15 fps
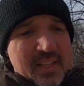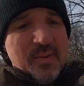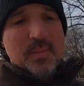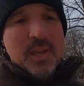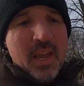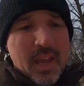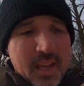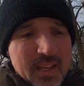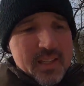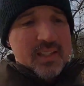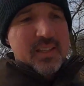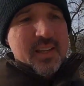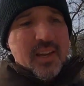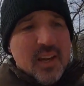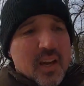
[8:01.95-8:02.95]
them
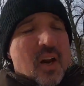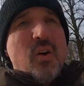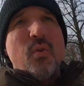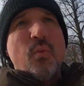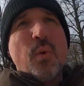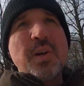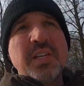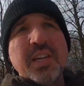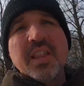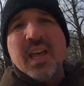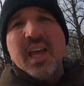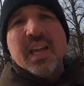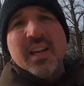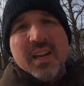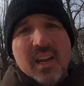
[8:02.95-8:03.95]
is, what do
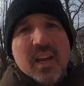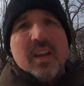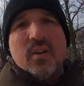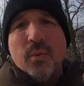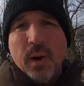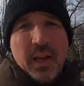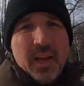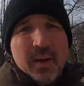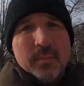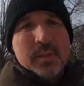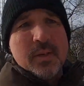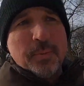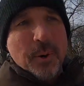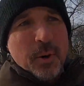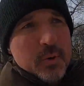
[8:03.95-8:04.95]
they need when it comes
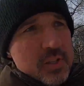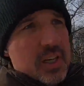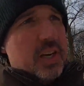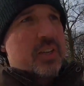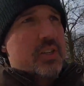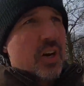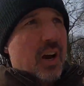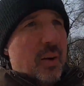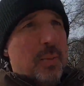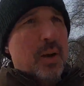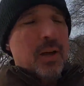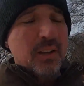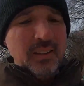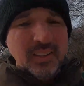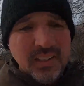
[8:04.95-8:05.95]
to posting a job?
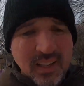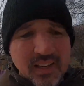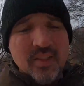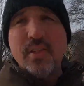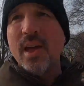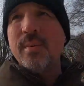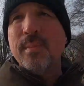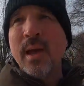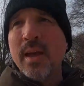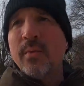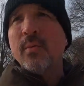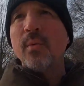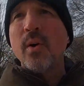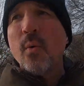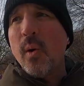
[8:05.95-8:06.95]
They may
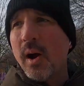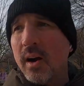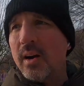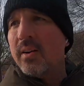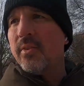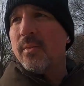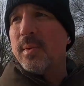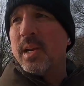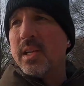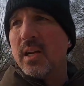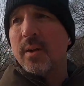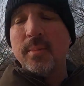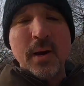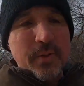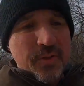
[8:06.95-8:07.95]
require information
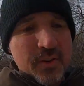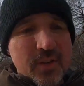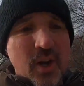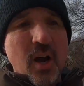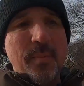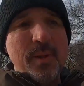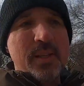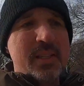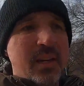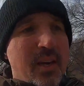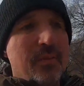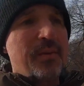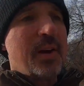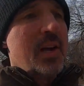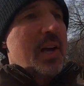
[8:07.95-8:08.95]
about the job
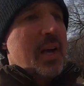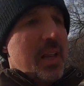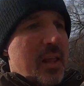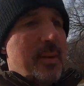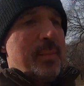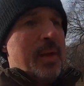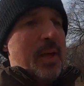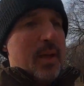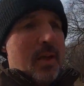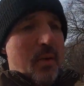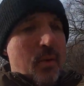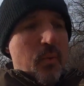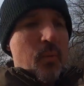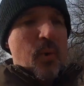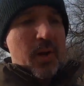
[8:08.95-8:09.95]
itself. They may
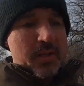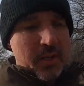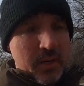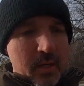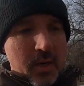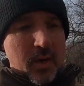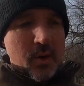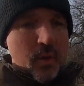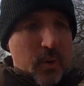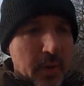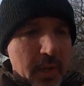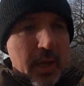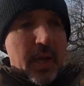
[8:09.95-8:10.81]
want to know